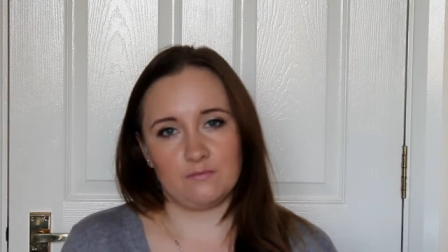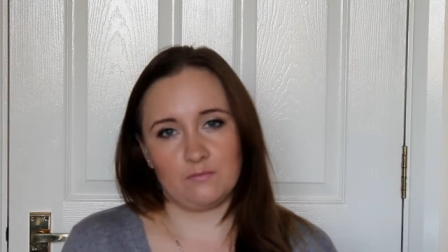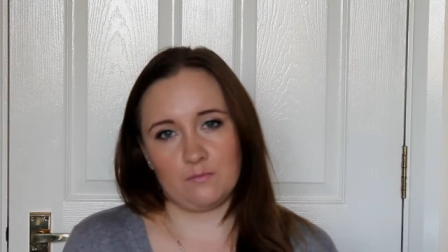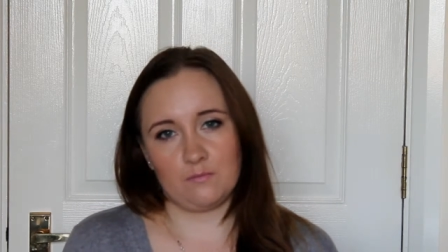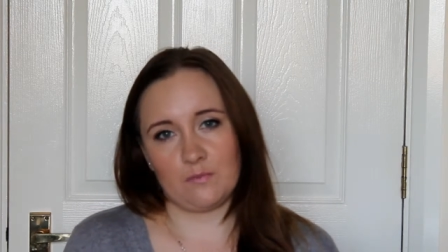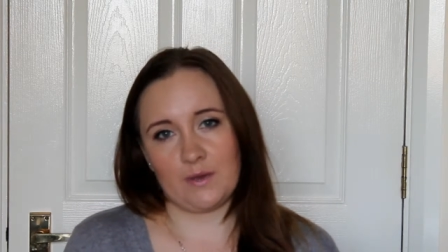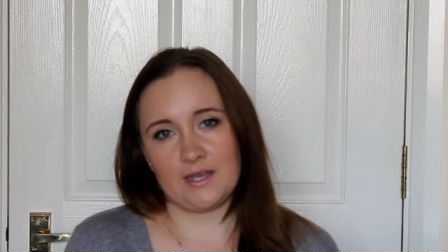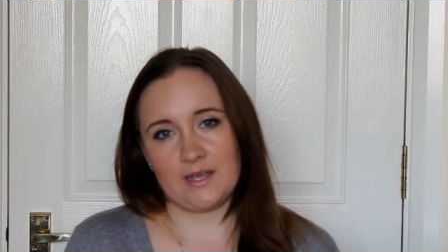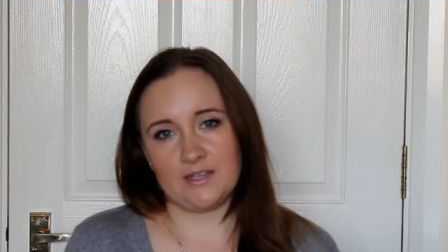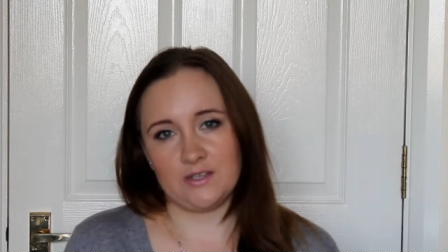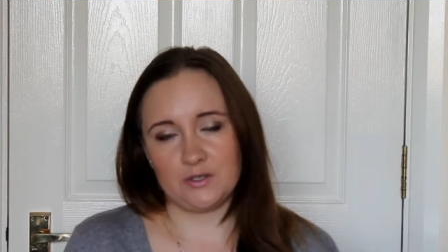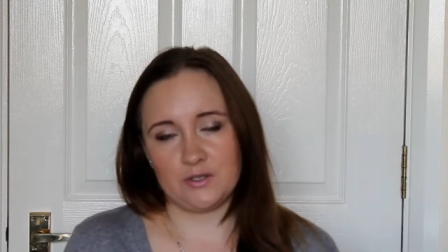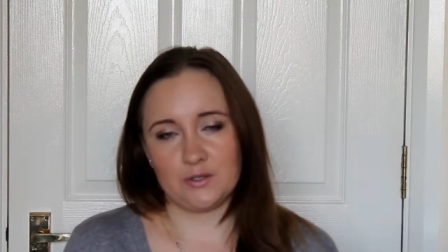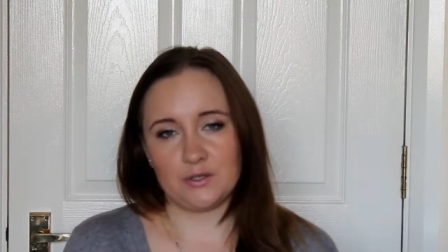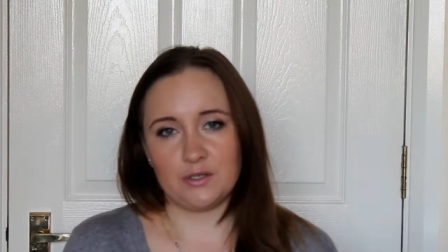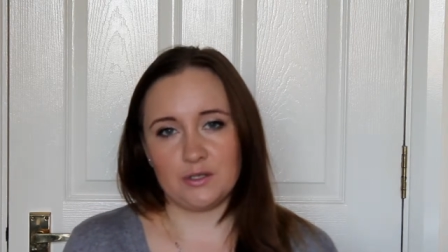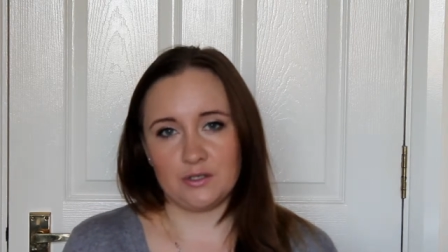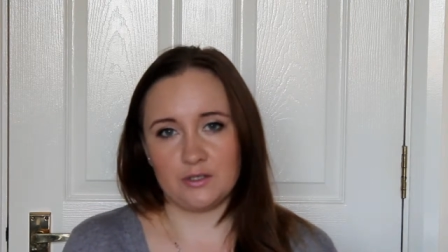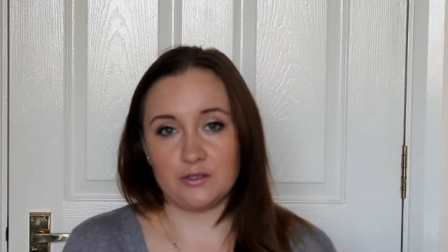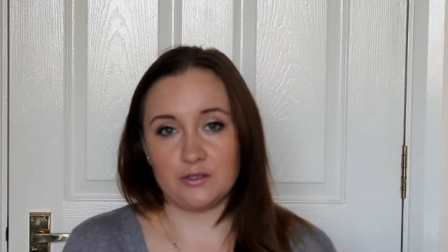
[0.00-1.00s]
ways you
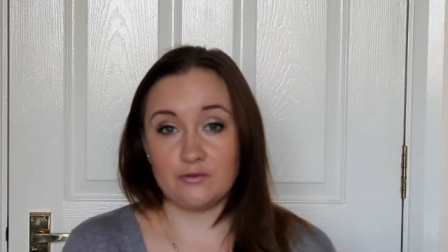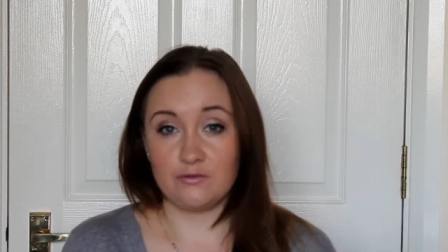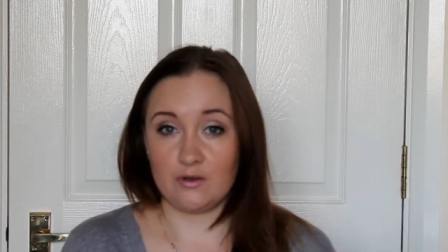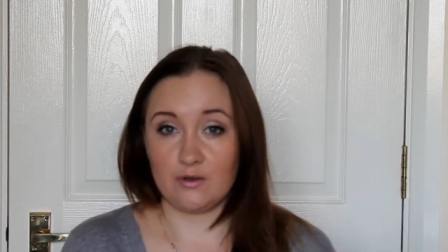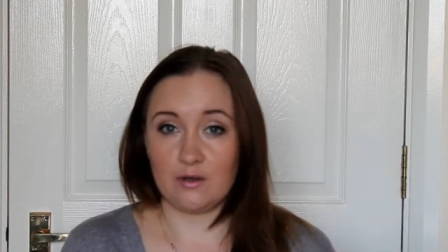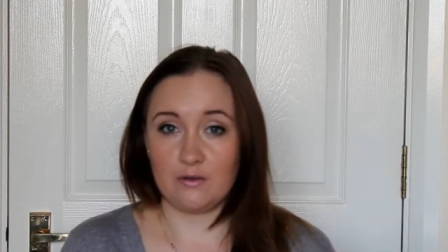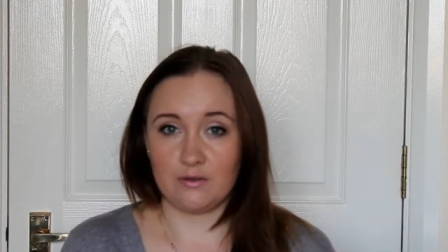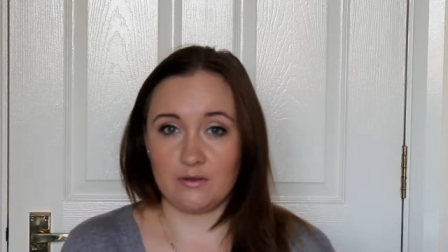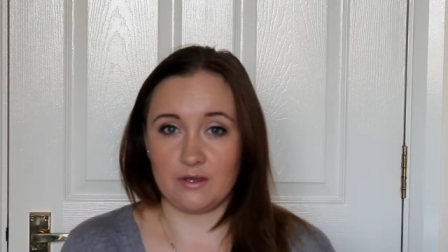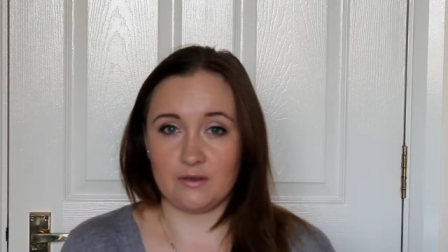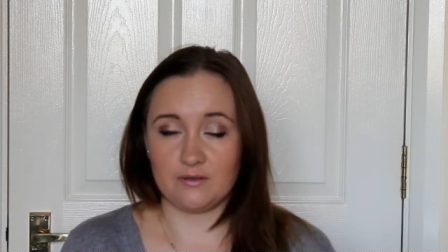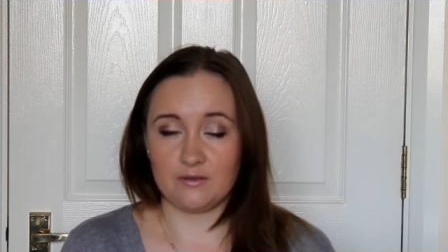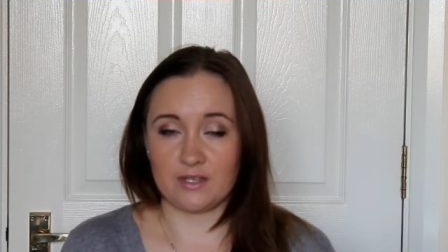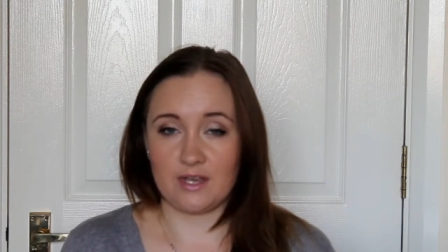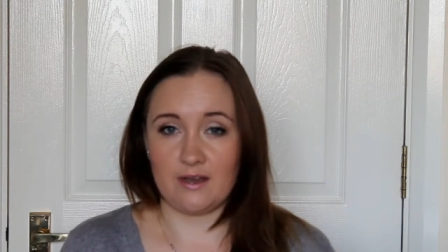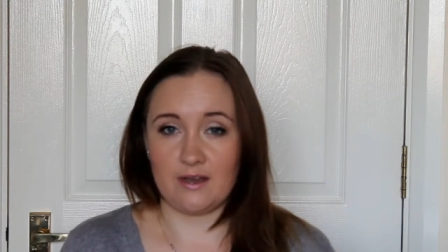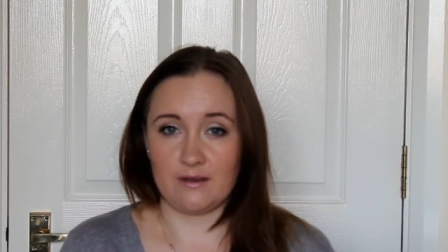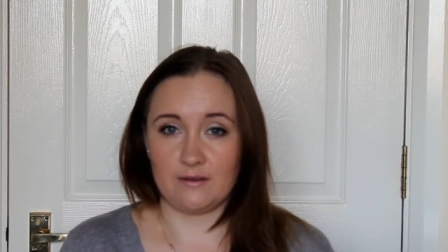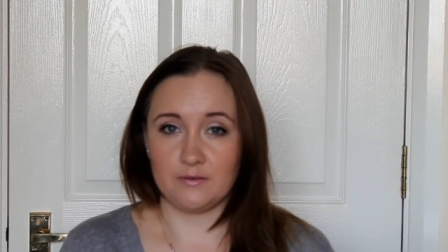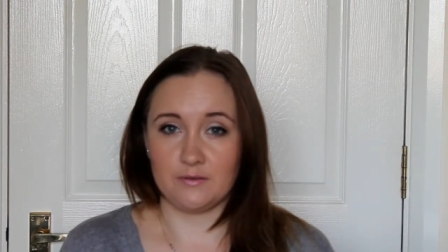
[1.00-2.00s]
can control those
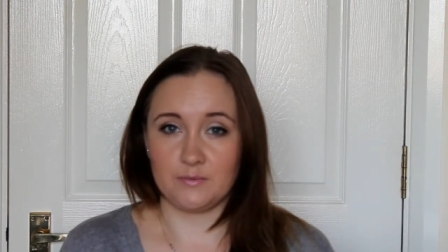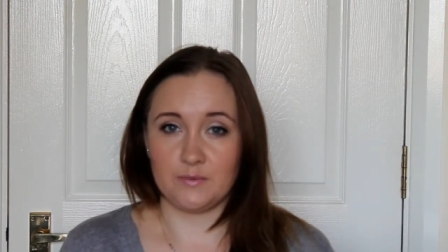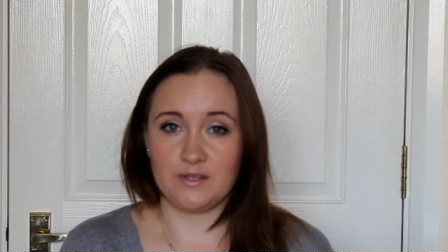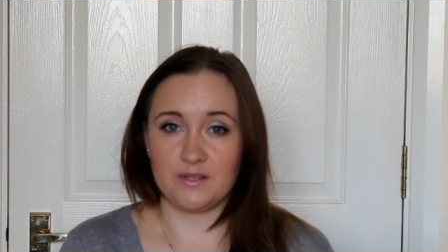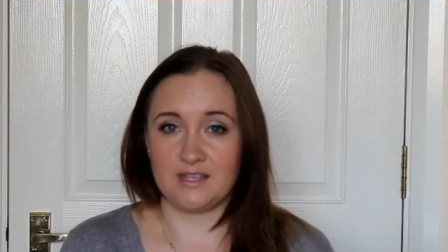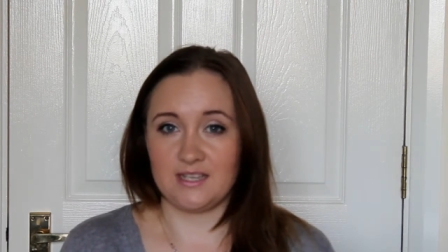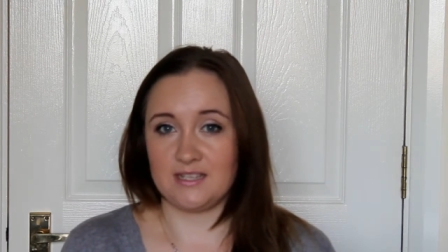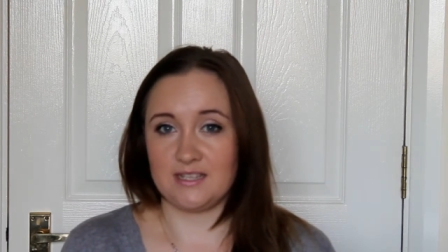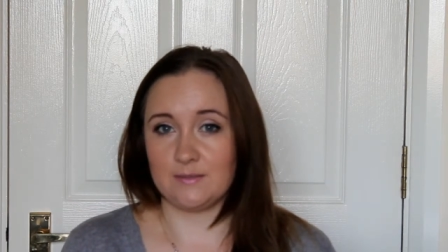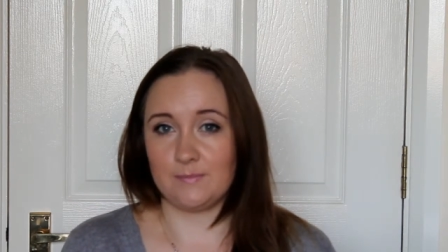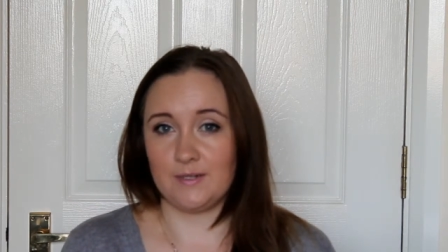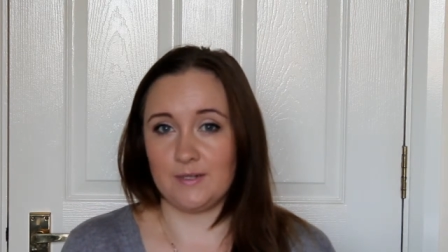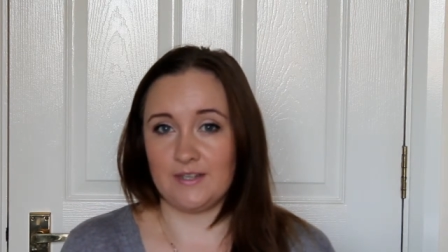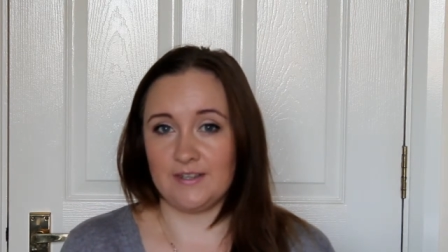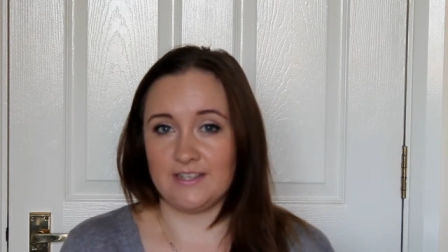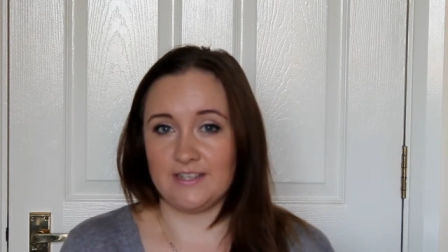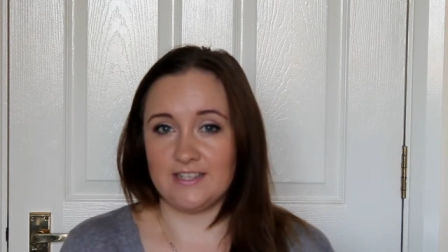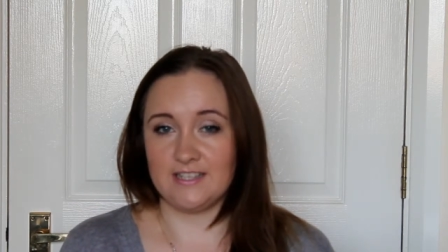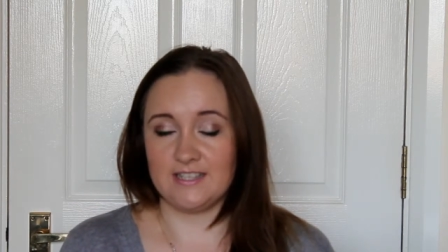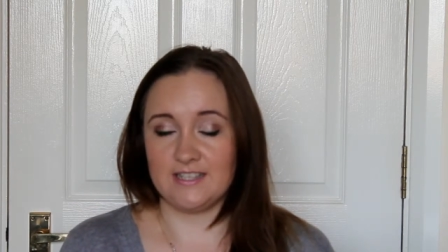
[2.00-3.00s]
curls with these
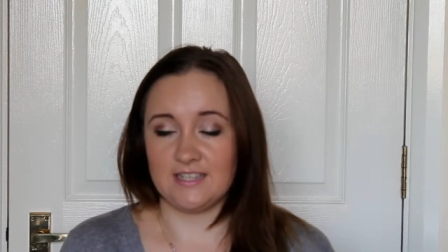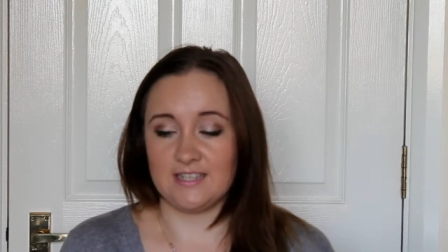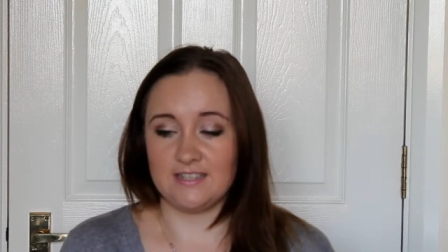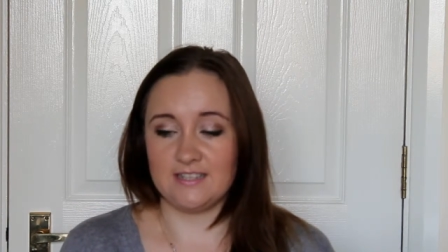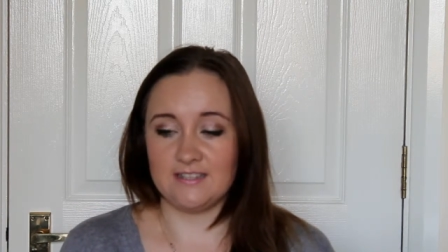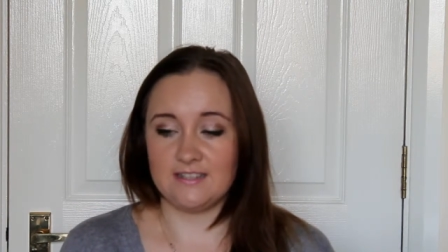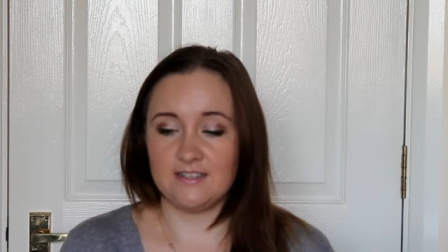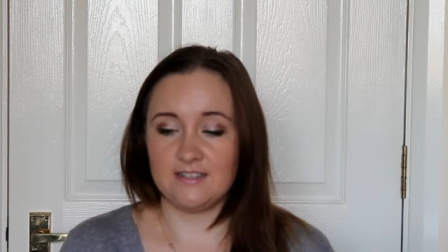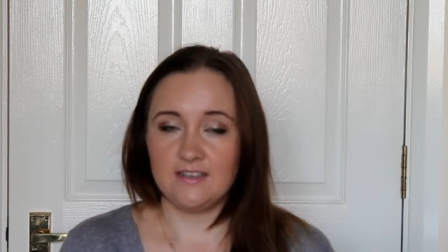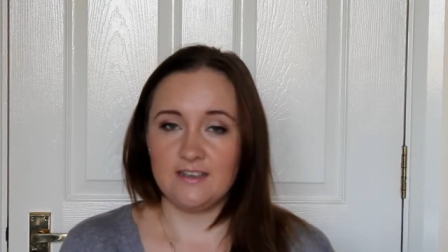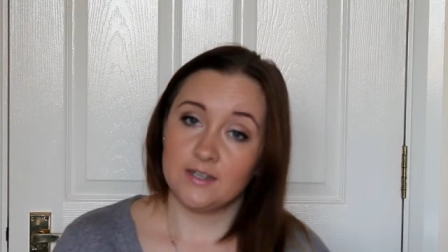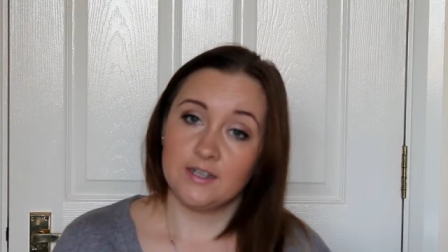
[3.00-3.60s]
appliances.